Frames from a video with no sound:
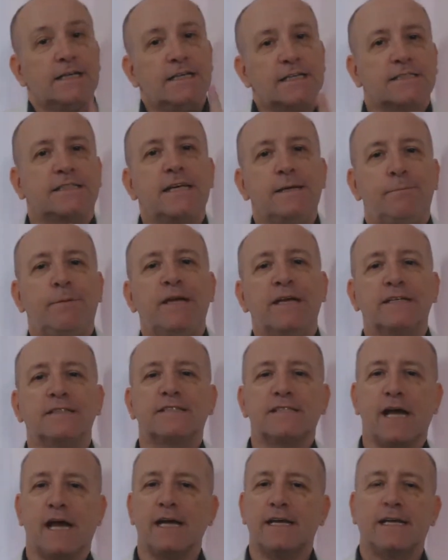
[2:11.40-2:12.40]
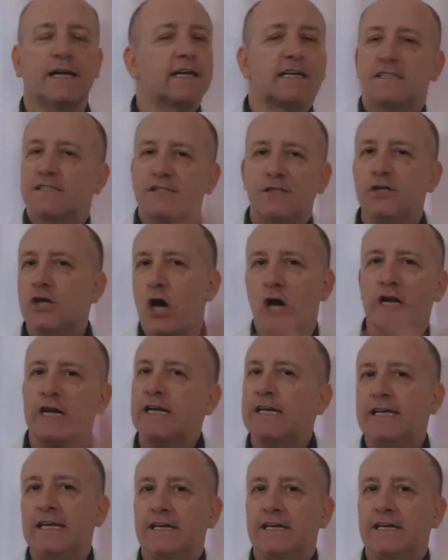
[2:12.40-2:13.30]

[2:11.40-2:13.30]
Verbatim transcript: You see, being psychic is not a